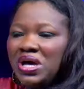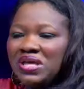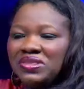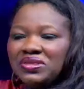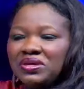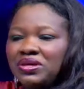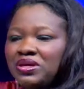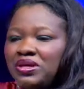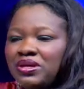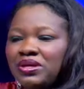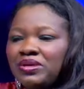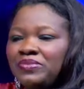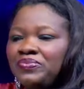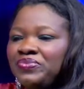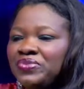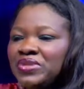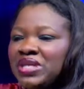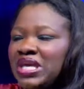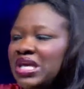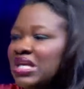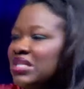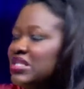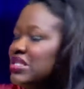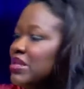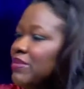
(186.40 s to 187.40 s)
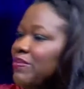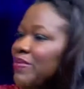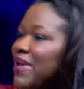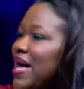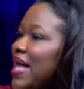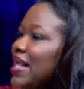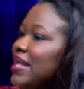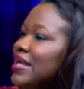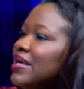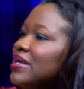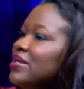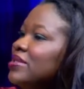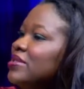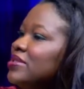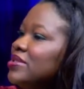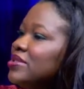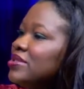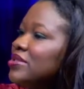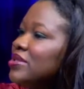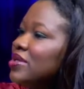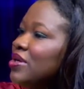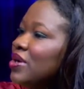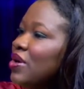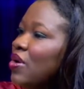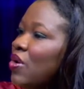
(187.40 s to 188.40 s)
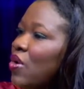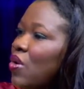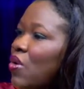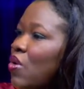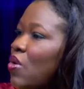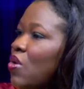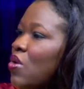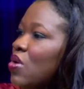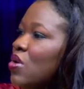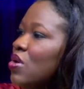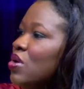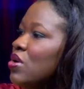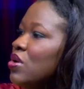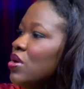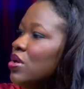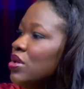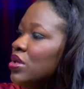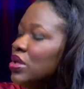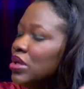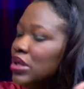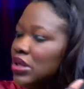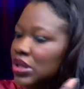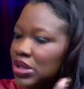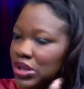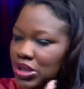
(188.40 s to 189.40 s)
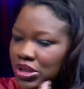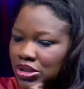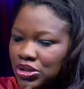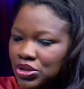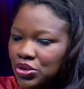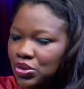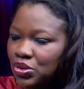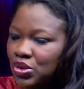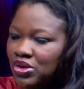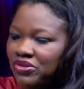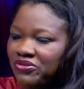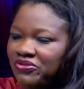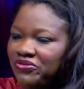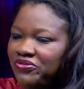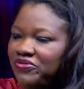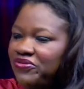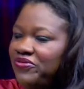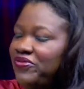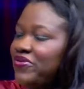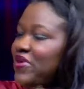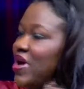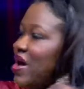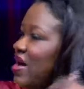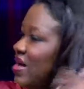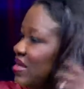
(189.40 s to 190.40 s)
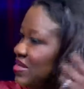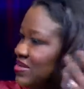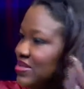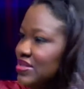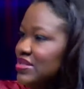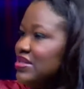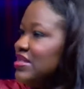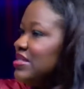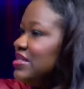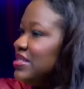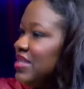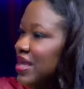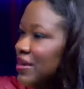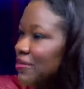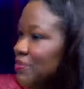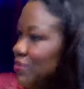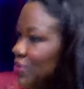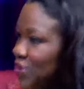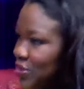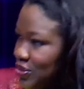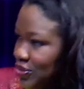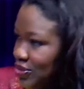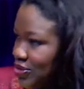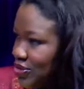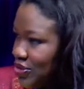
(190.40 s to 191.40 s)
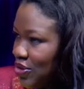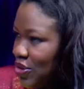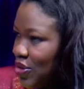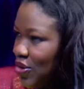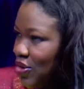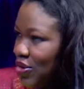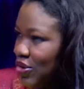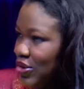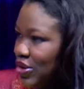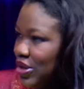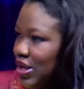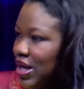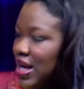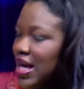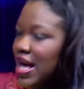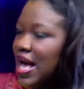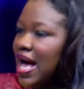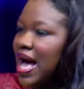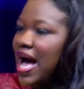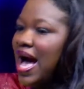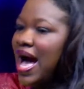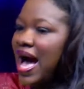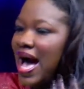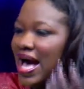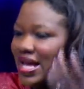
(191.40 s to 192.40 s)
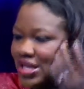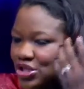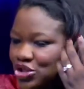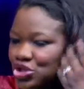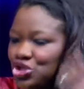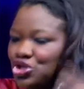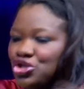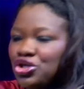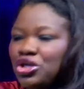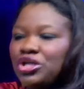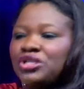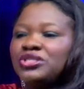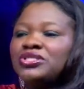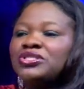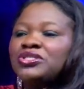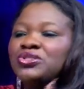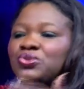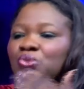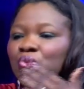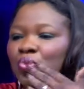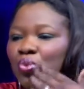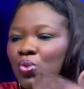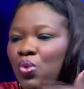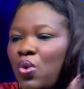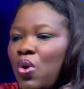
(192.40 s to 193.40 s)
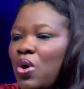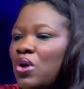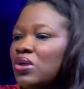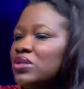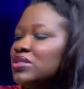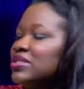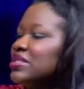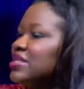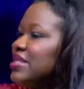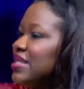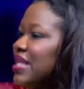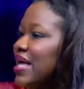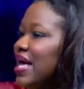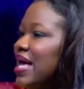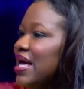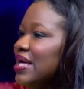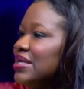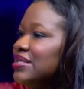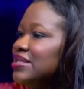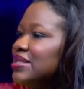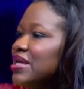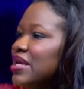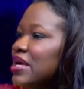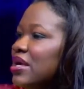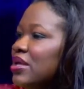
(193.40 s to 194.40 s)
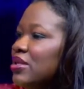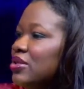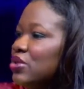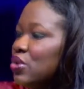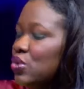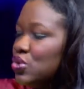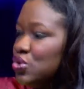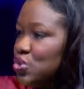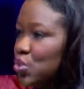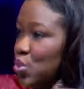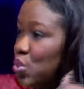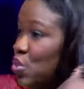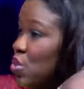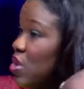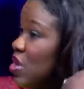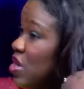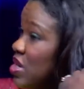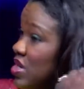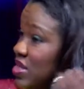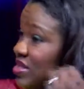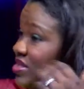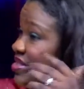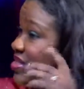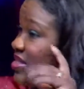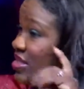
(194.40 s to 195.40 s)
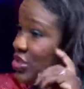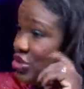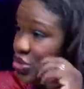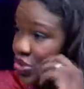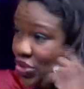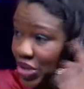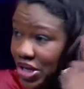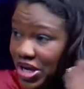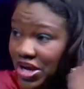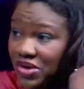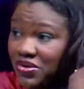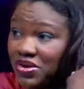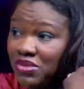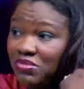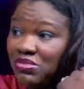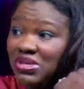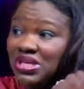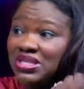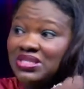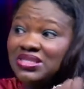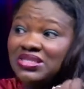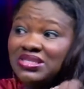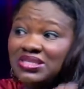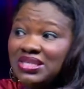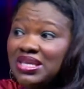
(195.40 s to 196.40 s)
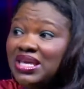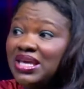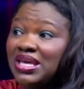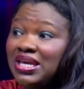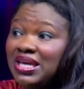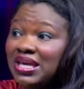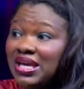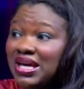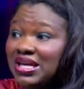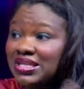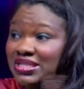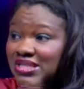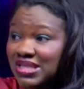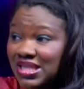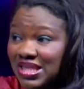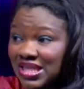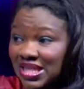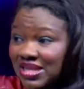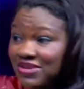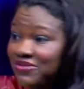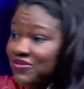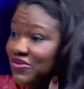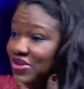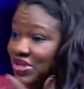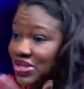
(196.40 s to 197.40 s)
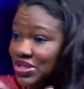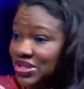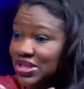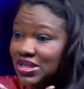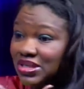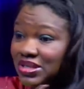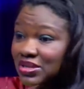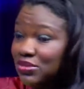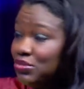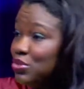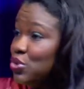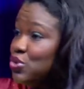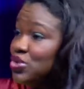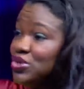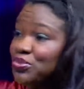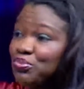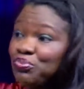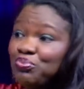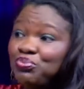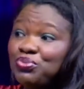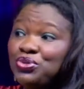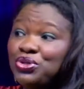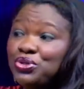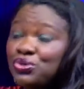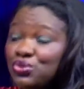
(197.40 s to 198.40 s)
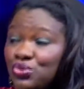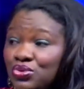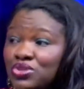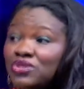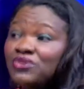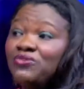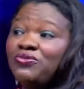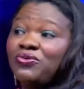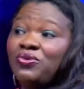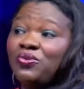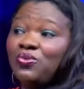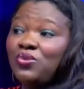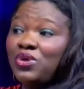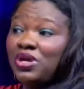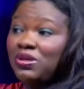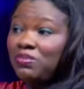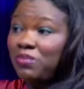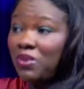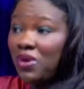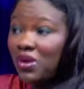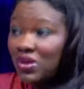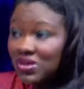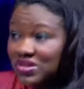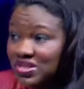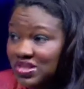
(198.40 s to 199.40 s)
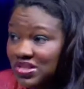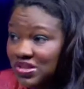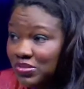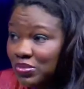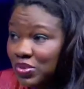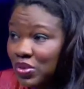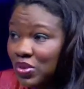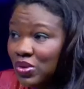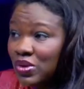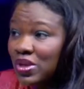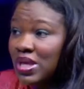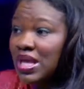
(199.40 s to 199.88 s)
Whether it's a ballad or, you know, a faster tempo song, I just want that those words that you're hearing me sing are delivered in the most beautiful way possible,